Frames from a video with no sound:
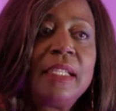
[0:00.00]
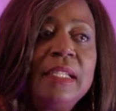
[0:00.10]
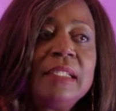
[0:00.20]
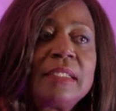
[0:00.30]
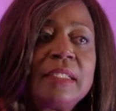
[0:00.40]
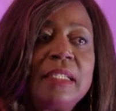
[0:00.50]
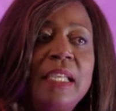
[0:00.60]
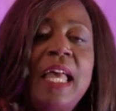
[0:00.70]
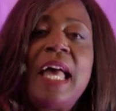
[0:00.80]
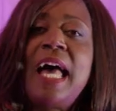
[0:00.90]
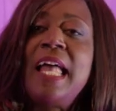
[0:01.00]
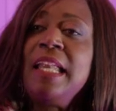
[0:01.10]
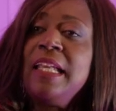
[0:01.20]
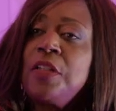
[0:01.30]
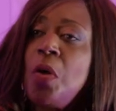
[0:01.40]
Yes? And
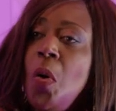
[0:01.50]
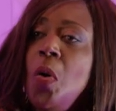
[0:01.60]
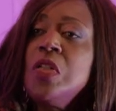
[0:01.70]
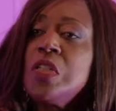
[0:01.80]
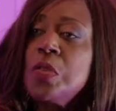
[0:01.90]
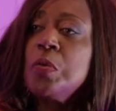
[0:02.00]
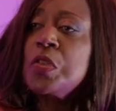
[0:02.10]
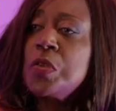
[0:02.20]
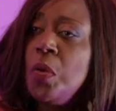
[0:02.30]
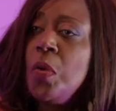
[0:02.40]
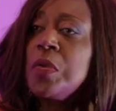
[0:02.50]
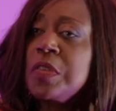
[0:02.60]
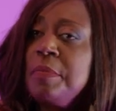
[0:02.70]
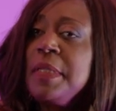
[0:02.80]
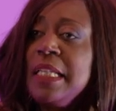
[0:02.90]
then it also
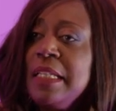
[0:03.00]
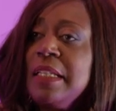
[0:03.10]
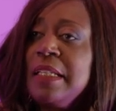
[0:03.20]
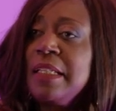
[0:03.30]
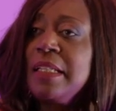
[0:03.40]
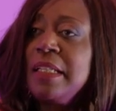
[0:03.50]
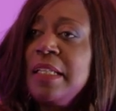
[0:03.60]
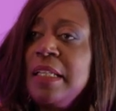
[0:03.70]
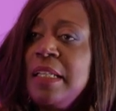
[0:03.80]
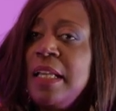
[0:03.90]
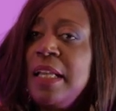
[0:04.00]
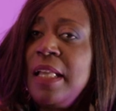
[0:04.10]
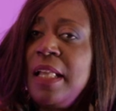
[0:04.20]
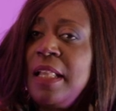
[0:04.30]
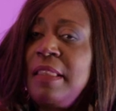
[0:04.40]
taught me
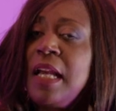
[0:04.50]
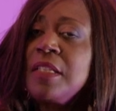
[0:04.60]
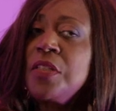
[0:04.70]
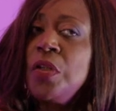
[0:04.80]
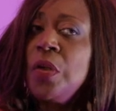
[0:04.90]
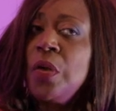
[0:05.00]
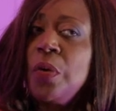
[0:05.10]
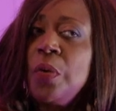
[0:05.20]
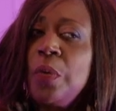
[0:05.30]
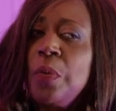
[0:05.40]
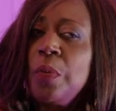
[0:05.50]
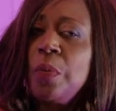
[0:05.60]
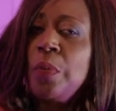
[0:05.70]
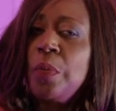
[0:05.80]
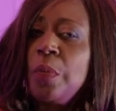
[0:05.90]
that
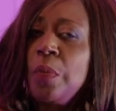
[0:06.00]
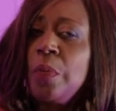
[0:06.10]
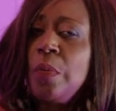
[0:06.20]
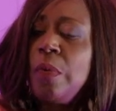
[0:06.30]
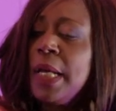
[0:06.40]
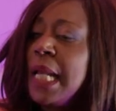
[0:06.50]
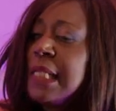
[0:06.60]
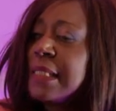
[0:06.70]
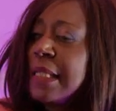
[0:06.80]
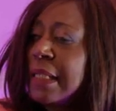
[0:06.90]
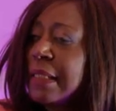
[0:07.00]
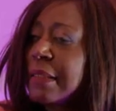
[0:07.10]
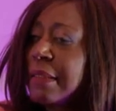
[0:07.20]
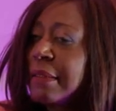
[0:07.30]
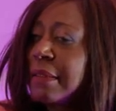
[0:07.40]
what I did